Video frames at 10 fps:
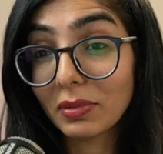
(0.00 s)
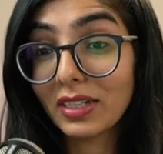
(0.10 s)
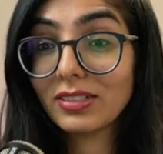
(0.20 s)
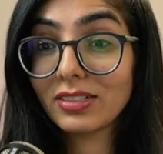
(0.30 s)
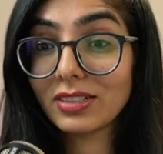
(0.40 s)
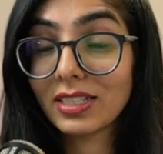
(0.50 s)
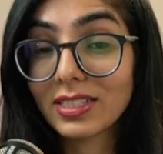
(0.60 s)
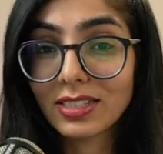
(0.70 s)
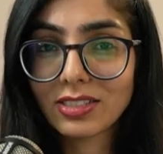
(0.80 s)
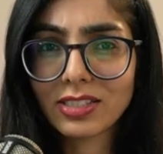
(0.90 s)
but
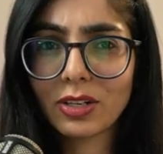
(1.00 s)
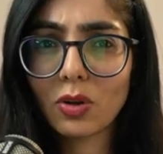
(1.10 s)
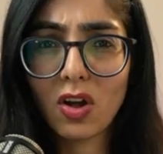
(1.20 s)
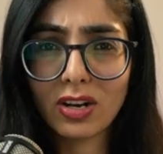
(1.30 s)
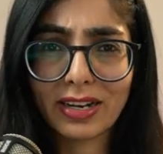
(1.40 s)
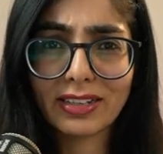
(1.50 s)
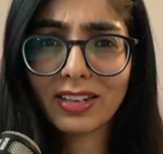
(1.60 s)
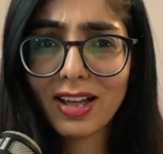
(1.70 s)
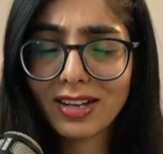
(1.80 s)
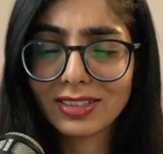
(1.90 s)
since it is an online
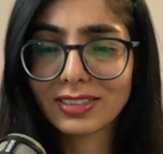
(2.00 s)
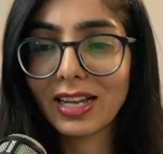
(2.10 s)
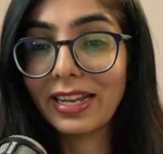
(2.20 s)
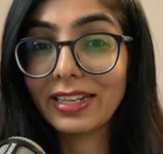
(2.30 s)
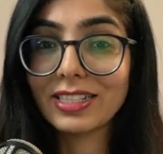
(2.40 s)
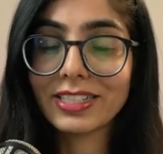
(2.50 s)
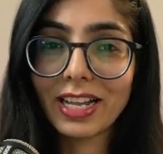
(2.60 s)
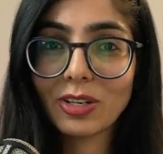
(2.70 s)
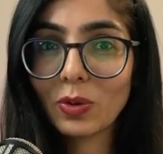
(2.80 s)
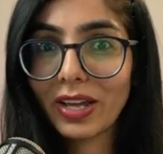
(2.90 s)
class, I can
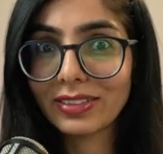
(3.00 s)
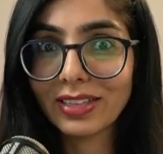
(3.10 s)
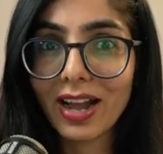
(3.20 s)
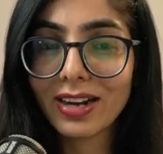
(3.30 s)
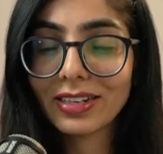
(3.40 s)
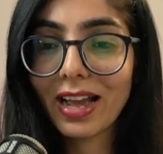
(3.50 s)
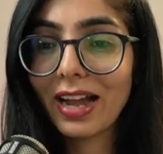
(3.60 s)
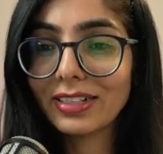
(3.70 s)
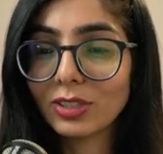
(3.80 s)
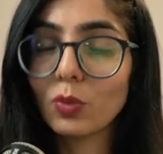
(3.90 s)
tell you like that
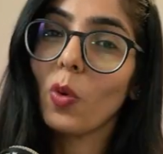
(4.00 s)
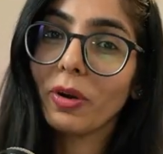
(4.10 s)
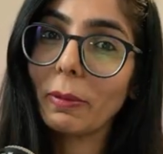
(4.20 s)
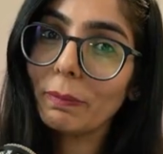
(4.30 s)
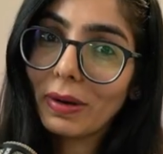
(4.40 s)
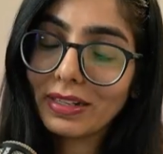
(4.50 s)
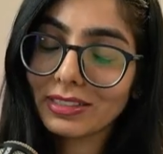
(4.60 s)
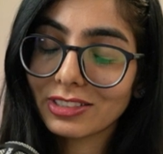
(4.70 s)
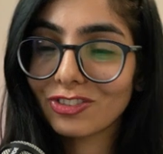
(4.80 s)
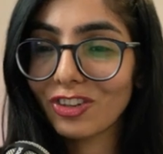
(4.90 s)
and you won't be
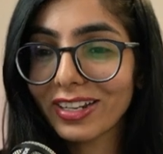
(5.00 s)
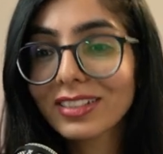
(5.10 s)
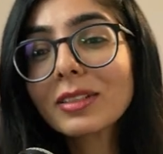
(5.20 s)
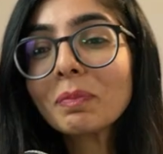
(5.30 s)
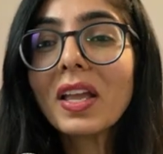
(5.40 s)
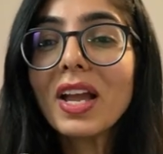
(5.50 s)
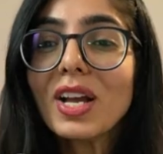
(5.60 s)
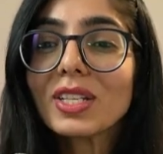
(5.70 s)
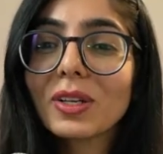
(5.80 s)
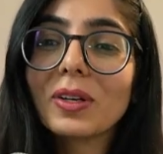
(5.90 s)
punished, right?
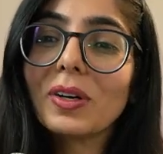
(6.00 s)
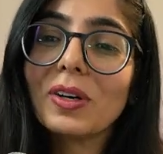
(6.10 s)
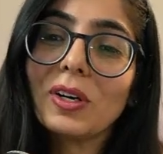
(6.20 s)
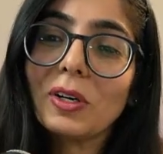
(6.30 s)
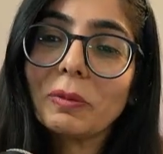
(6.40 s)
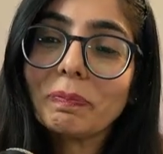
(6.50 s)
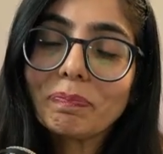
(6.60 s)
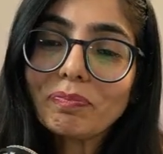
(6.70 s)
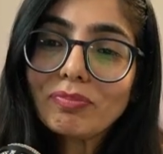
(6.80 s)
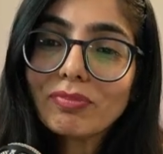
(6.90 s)
So
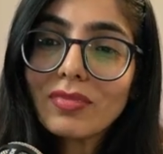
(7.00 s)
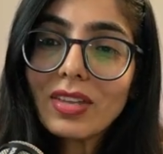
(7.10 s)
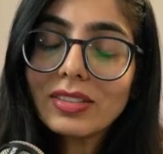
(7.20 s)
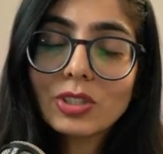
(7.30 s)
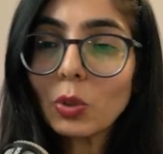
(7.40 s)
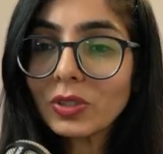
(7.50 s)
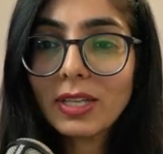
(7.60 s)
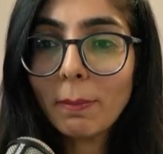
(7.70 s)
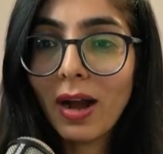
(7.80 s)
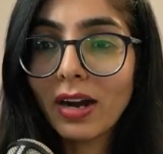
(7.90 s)
jokes
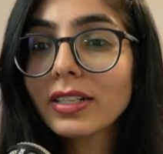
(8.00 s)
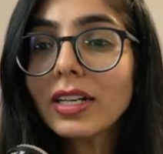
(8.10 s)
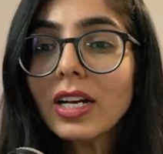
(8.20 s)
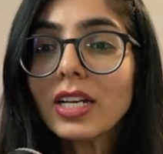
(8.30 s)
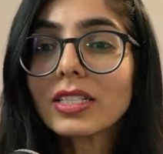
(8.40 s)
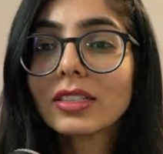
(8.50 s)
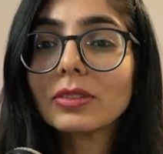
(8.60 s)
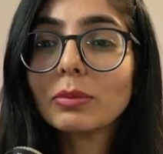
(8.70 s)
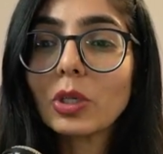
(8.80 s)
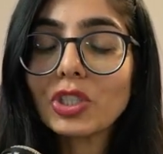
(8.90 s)
apart, so
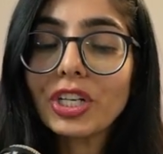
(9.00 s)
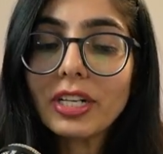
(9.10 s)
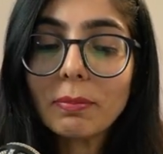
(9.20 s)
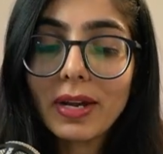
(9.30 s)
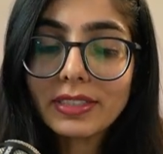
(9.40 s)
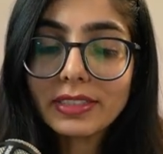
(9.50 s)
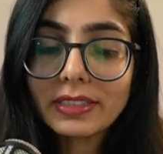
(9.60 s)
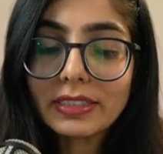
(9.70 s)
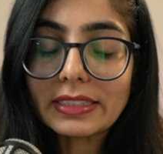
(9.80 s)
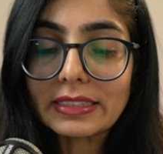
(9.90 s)
motion in
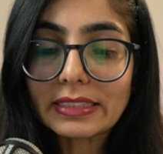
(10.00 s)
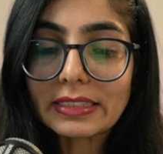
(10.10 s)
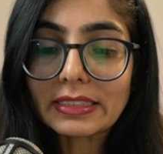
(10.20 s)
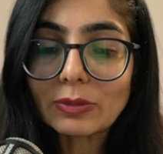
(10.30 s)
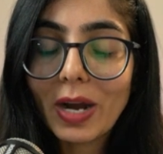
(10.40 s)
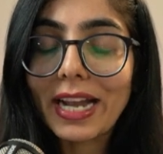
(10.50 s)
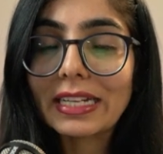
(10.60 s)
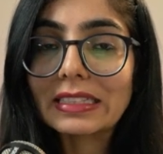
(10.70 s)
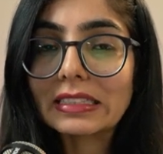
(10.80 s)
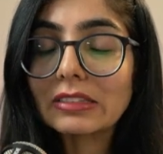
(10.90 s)
matter is
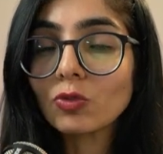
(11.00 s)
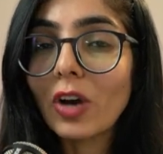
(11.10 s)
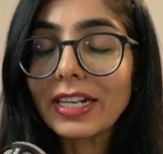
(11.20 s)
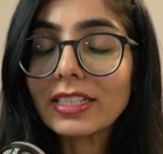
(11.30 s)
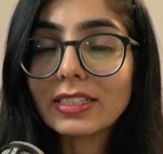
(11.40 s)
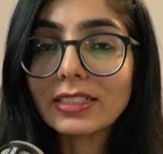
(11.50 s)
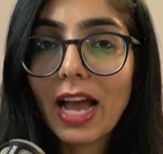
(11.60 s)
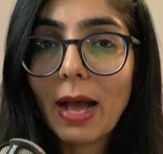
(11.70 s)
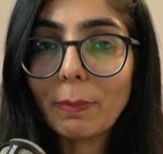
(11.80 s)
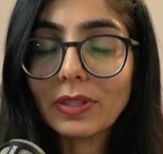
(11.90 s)
why does it
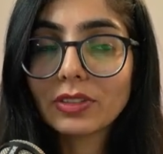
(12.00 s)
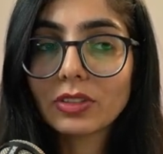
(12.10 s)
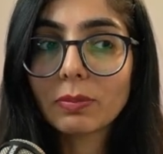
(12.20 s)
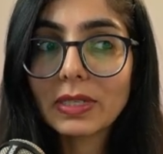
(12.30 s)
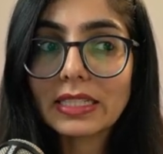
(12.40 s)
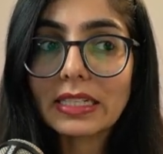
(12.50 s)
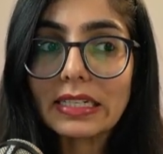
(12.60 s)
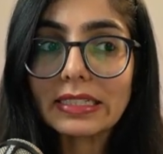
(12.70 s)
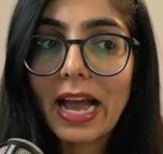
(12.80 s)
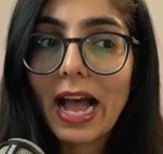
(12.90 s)
happen? So
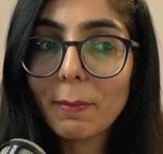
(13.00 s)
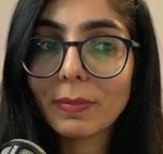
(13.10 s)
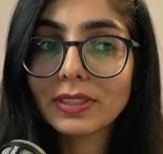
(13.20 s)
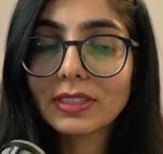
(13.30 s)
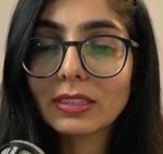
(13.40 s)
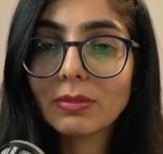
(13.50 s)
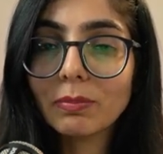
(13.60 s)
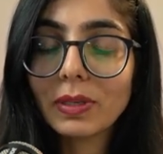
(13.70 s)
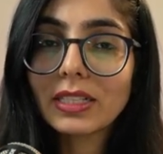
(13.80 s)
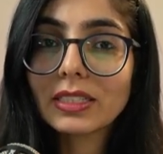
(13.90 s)
basically it happens
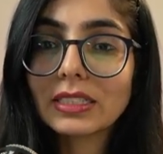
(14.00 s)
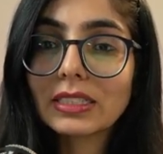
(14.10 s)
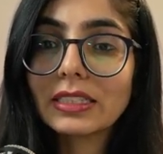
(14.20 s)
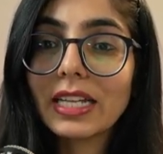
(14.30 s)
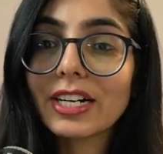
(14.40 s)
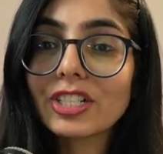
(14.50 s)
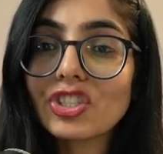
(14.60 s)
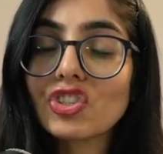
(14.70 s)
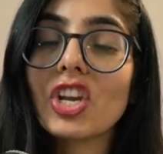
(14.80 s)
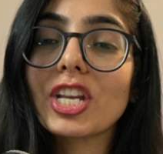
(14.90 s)
because there
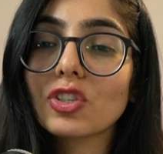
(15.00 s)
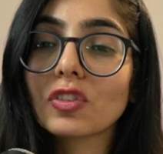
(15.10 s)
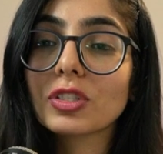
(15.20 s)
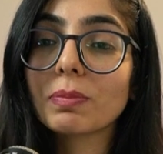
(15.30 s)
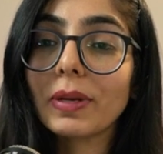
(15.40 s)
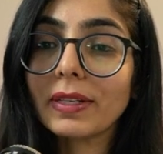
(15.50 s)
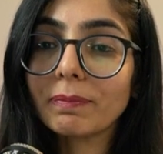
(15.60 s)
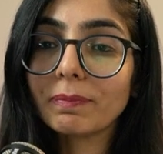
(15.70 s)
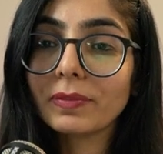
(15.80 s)
is change of spin